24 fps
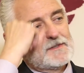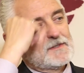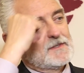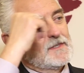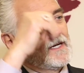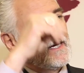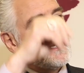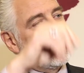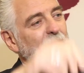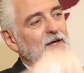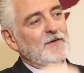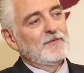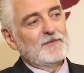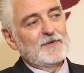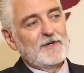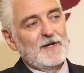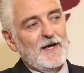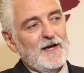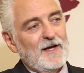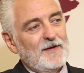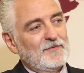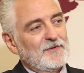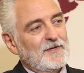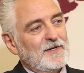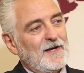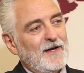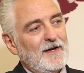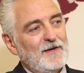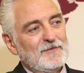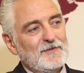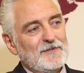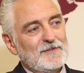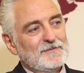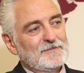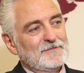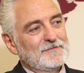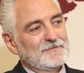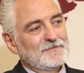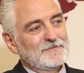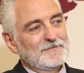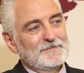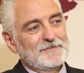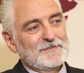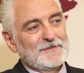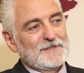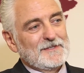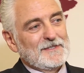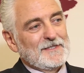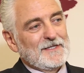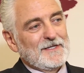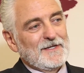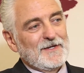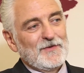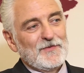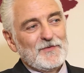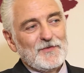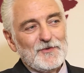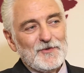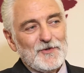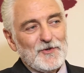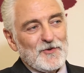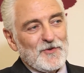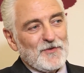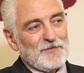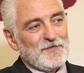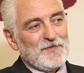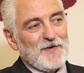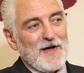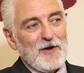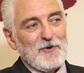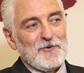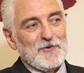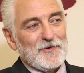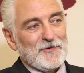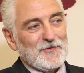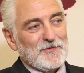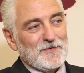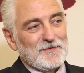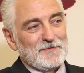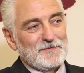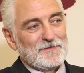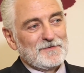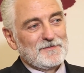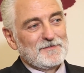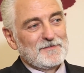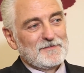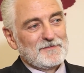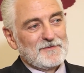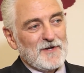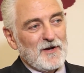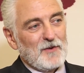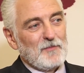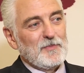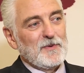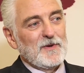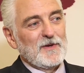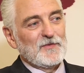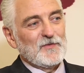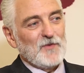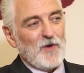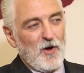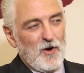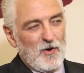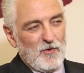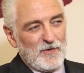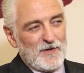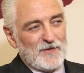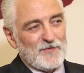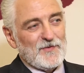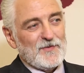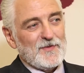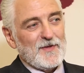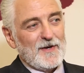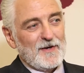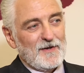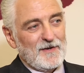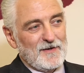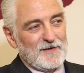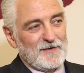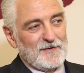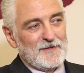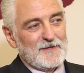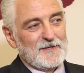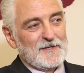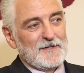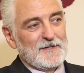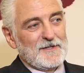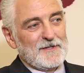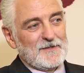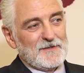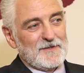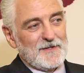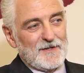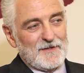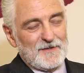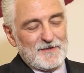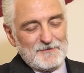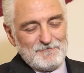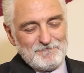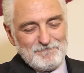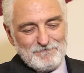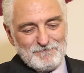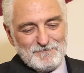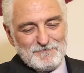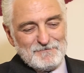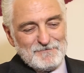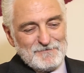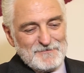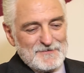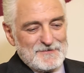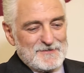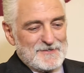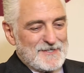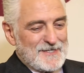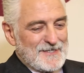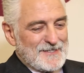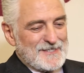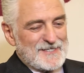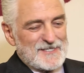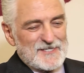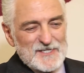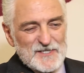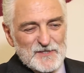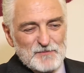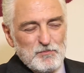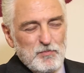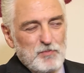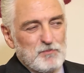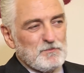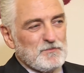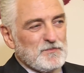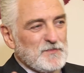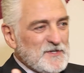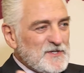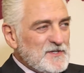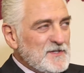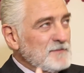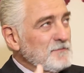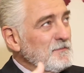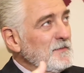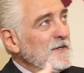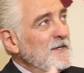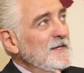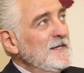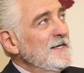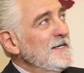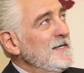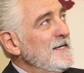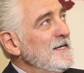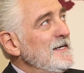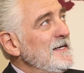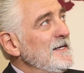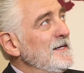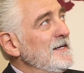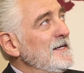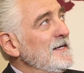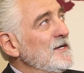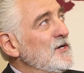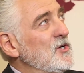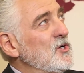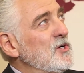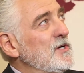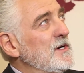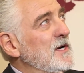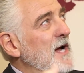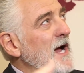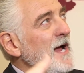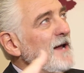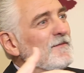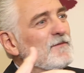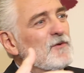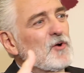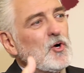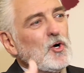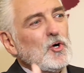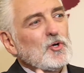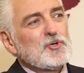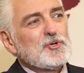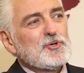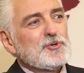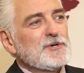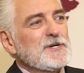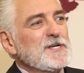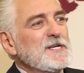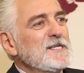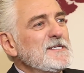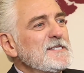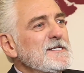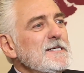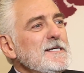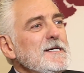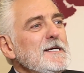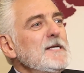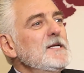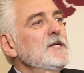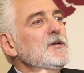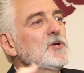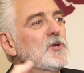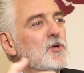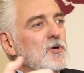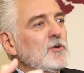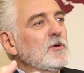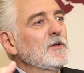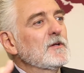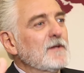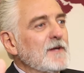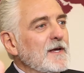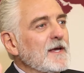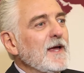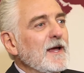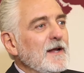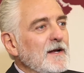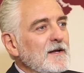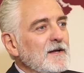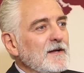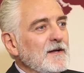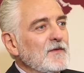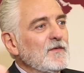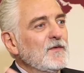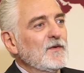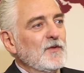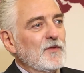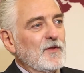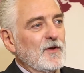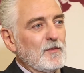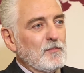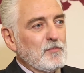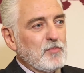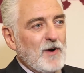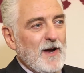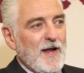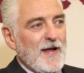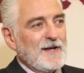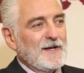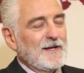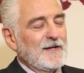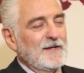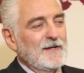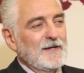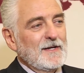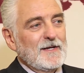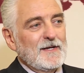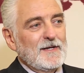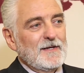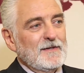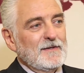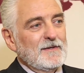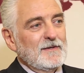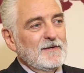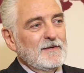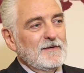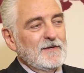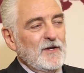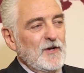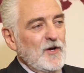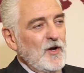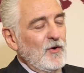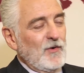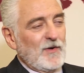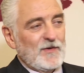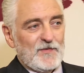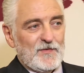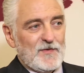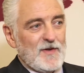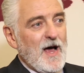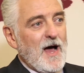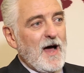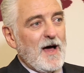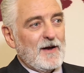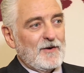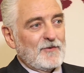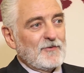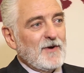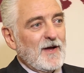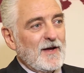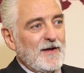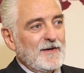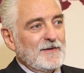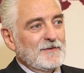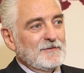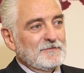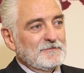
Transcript: Ivan. He said, the founders of companies always think that this kind of culture is inculcated into their brand, and it's not, right?